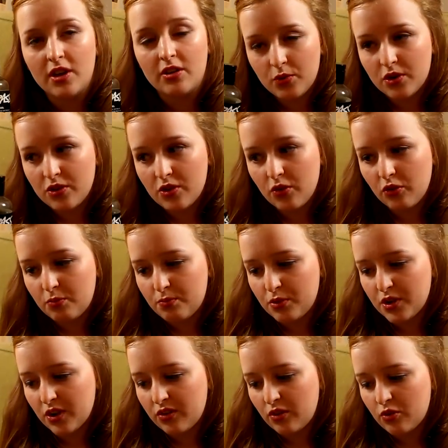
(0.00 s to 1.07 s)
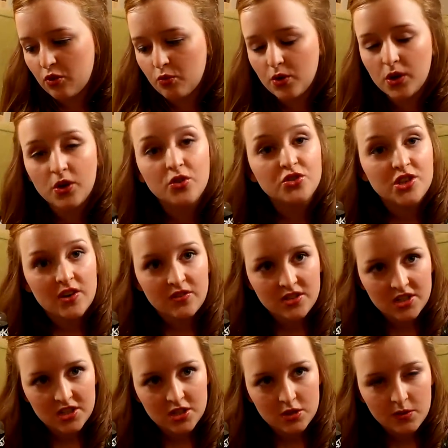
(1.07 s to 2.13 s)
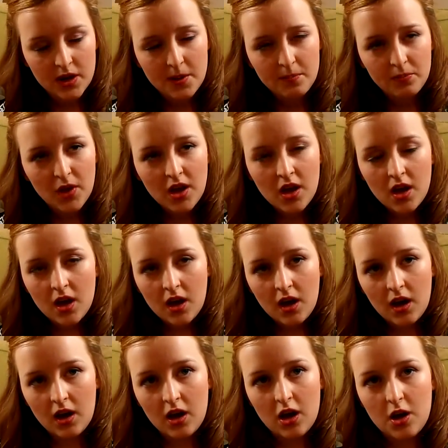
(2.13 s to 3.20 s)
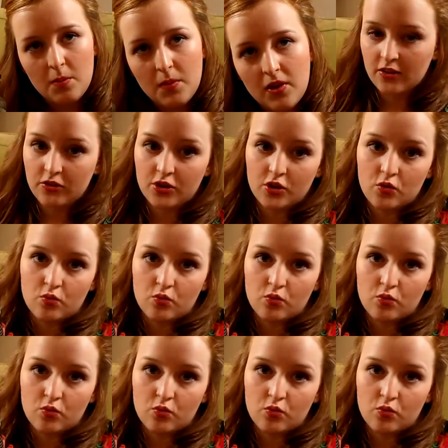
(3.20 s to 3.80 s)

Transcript: It's one of those products that's got real longevity to it. That is the